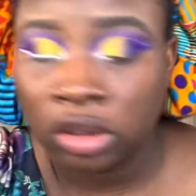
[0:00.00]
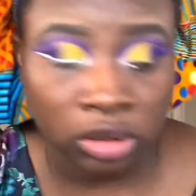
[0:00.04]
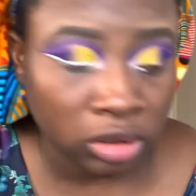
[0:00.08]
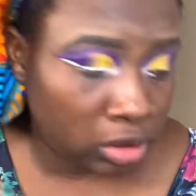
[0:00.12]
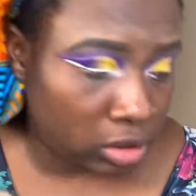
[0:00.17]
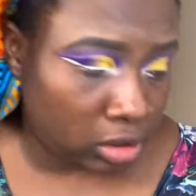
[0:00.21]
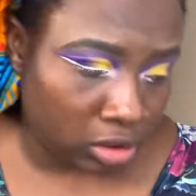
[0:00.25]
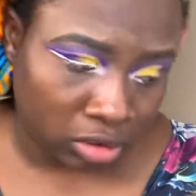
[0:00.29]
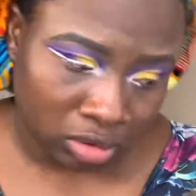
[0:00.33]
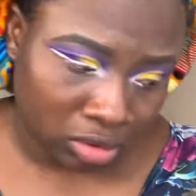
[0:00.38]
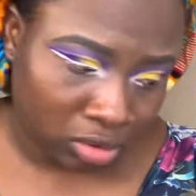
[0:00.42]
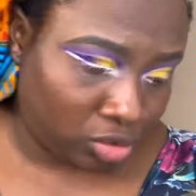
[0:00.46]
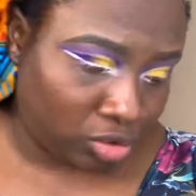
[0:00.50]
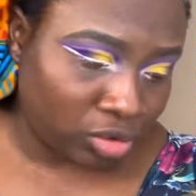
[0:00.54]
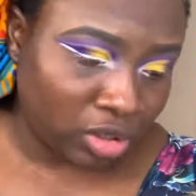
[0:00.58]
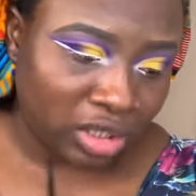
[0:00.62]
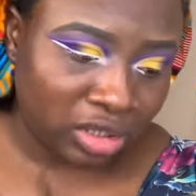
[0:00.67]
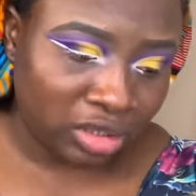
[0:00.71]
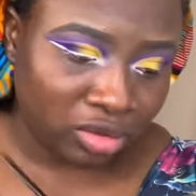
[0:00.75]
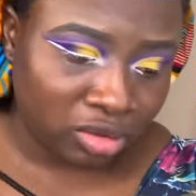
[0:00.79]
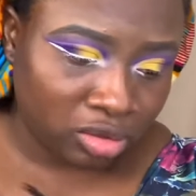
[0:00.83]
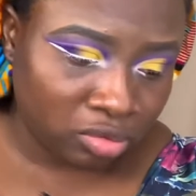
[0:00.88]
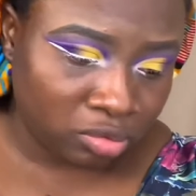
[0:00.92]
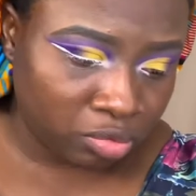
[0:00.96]
Let's
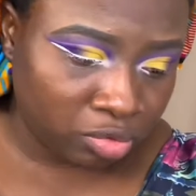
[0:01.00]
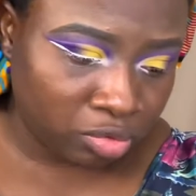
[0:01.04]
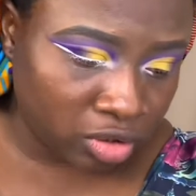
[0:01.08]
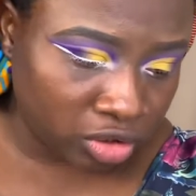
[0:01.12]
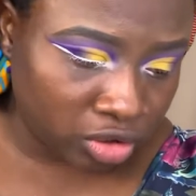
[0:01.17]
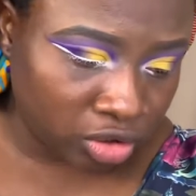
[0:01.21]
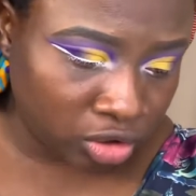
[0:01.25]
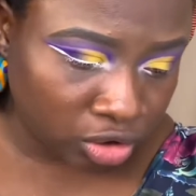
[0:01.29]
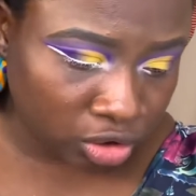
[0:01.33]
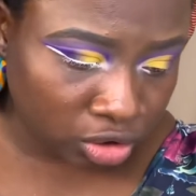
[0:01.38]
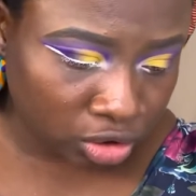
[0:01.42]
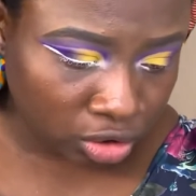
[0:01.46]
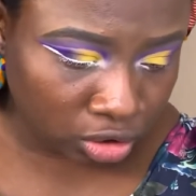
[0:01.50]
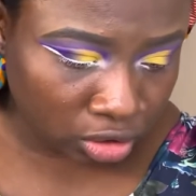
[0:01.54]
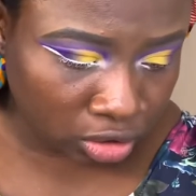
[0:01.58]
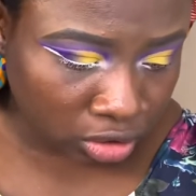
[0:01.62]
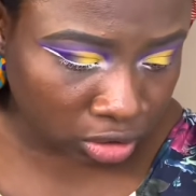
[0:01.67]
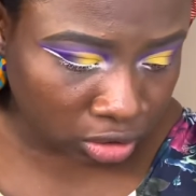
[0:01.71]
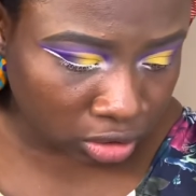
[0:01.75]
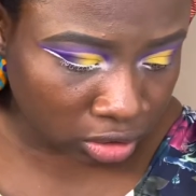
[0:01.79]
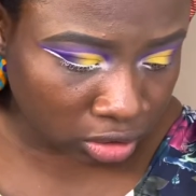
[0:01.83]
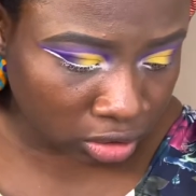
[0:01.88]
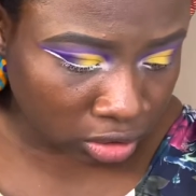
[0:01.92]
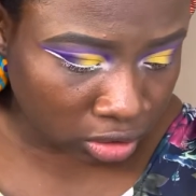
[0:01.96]
try another brush.
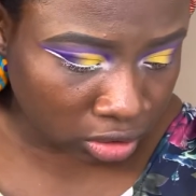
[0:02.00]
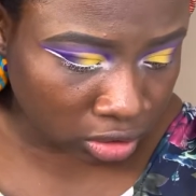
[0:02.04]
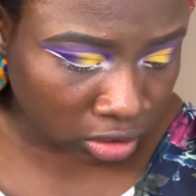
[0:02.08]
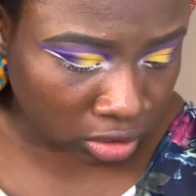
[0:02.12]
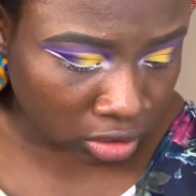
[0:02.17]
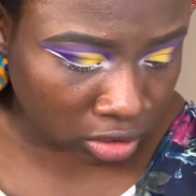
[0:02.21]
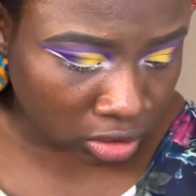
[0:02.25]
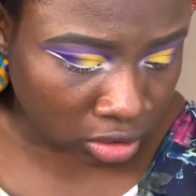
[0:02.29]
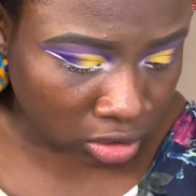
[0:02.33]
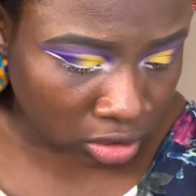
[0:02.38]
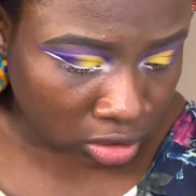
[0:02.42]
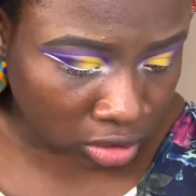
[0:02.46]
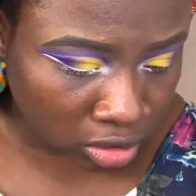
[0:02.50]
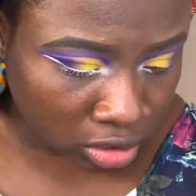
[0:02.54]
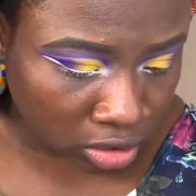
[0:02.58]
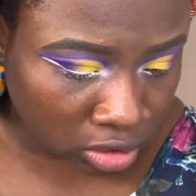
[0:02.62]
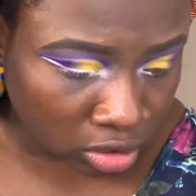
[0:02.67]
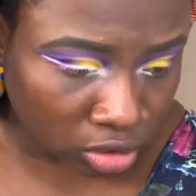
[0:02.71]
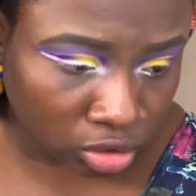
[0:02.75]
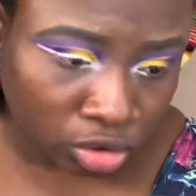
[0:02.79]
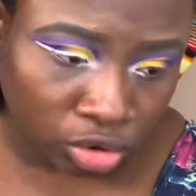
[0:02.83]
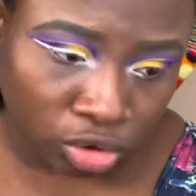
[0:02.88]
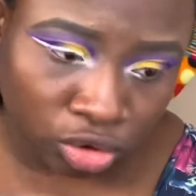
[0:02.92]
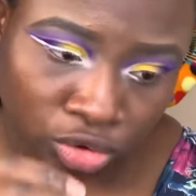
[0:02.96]
Let's
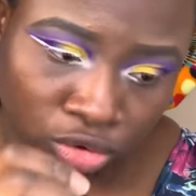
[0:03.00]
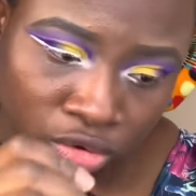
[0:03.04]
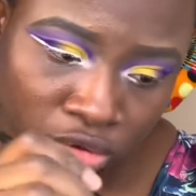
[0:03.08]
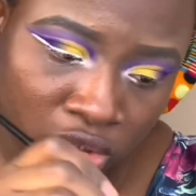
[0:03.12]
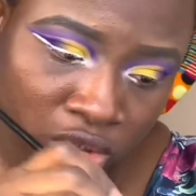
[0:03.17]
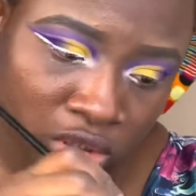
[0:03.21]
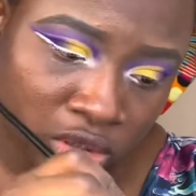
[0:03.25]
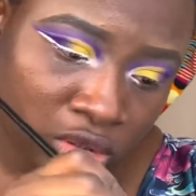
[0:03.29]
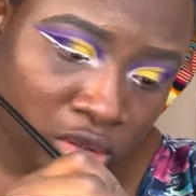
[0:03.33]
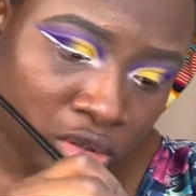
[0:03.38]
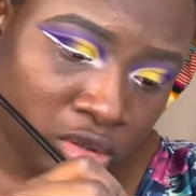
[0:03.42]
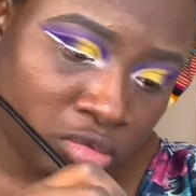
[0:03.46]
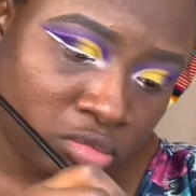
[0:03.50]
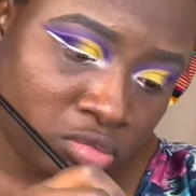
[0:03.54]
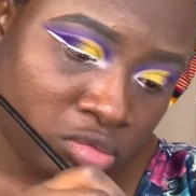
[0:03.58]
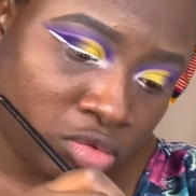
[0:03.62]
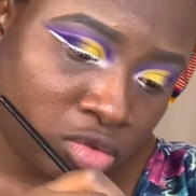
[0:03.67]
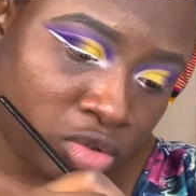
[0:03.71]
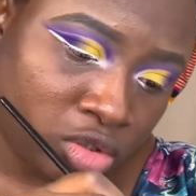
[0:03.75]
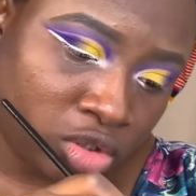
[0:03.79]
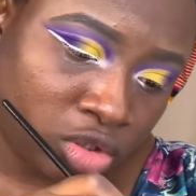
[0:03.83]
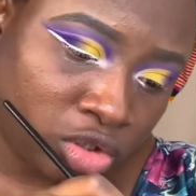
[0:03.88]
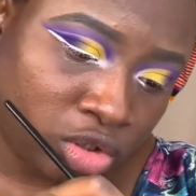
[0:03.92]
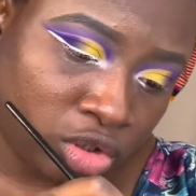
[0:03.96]
try another
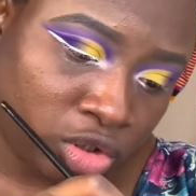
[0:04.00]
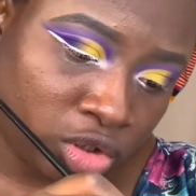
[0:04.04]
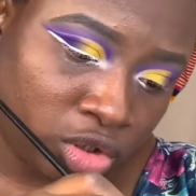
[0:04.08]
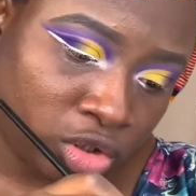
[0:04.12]
brush.